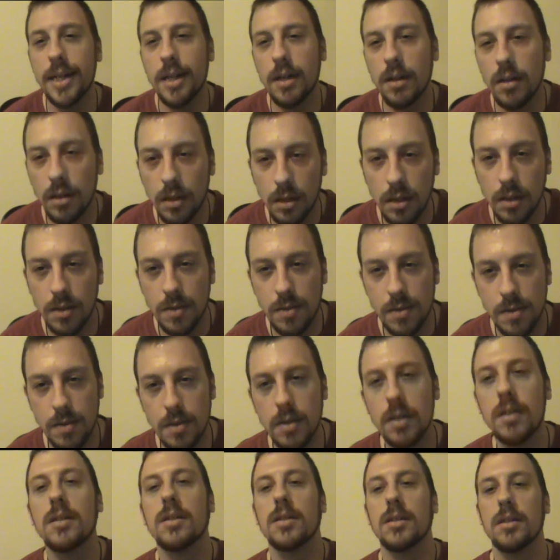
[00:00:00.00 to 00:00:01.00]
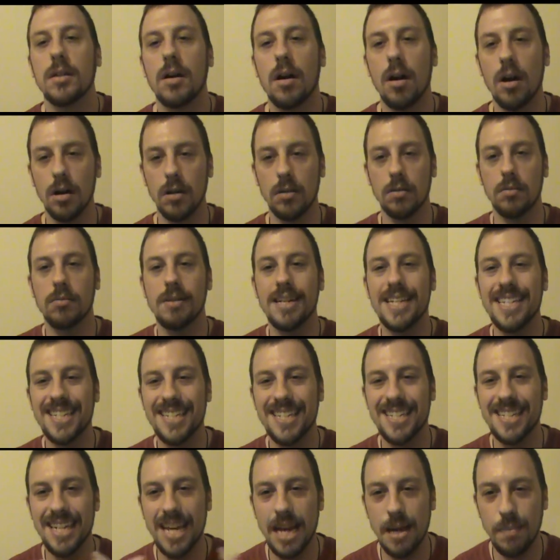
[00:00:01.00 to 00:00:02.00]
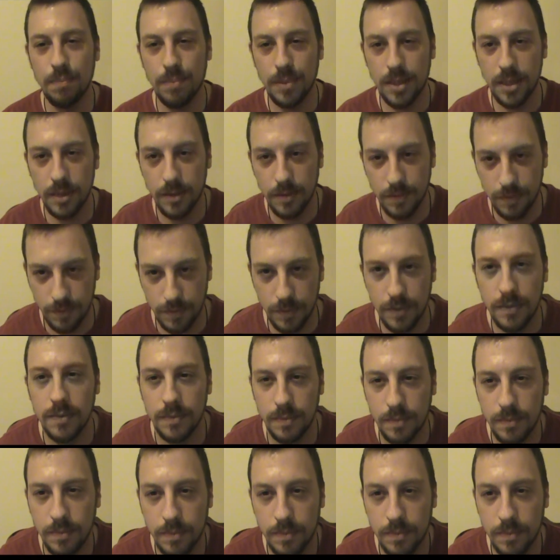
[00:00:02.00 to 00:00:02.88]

and earth are receptive,